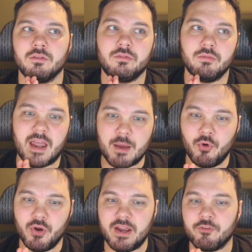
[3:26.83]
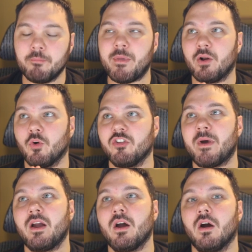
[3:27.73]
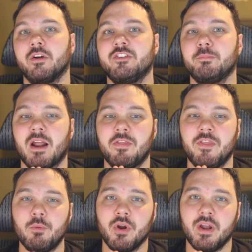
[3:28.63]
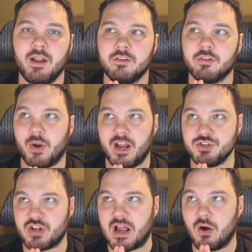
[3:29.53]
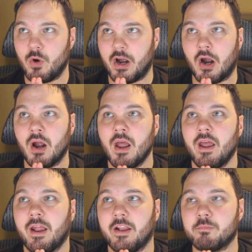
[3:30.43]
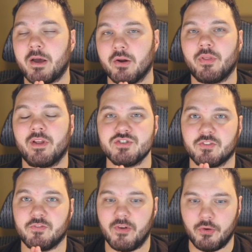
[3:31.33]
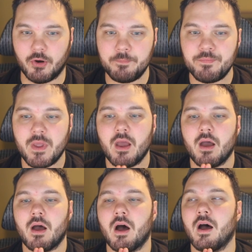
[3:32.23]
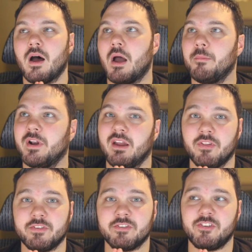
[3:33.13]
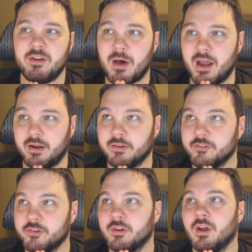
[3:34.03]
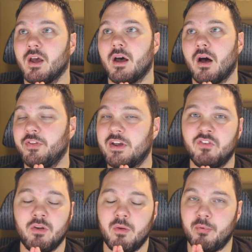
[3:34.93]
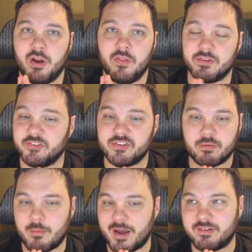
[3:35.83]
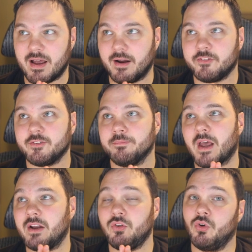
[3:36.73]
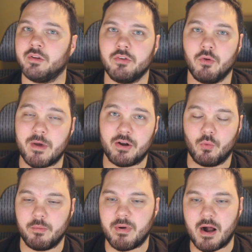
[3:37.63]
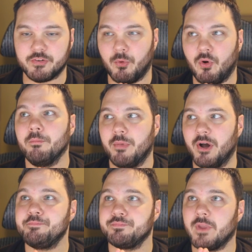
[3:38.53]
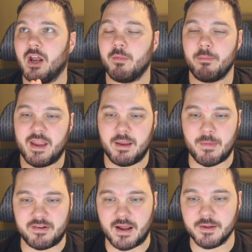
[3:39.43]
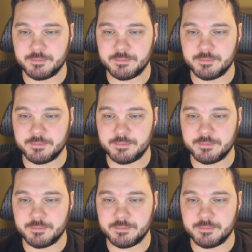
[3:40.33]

am looking for better with my cards, but I think we're getting into the range now where it's better than just filler. I'm going to give this a C-. I'll definitely be putting this in some of my decks. I do look to do better when possible, but it'll be making my deck.